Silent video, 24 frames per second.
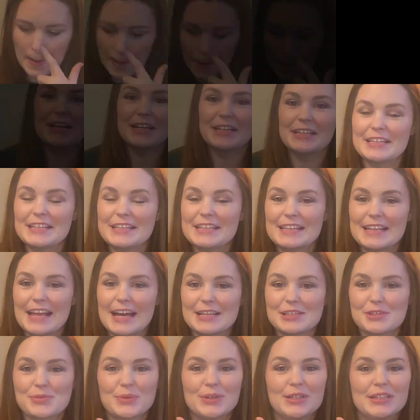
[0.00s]
Finally, the
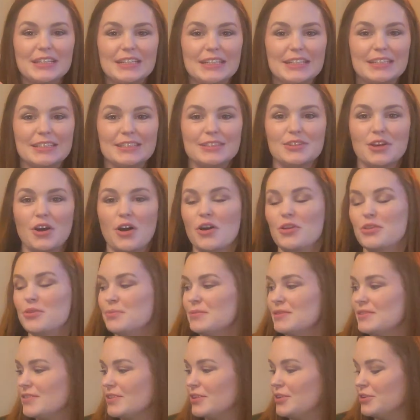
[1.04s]
last one is All the
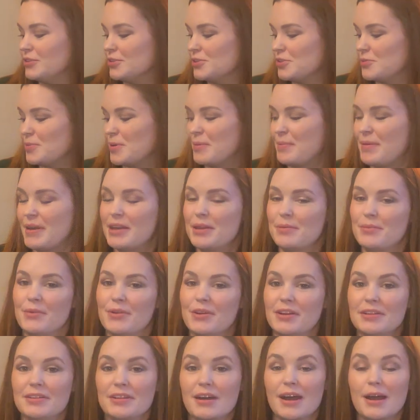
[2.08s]
Missing Girls by Megan
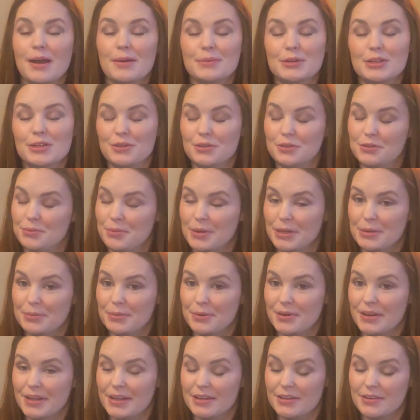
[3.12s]
Miranda. I'm a huge Megan
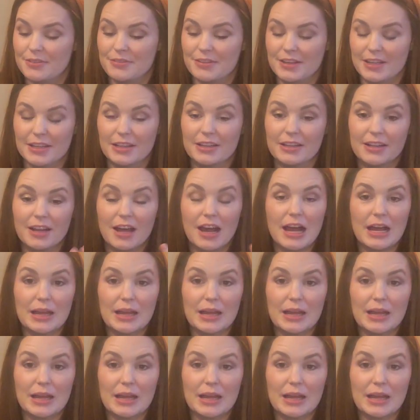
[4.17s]
Miranda fan.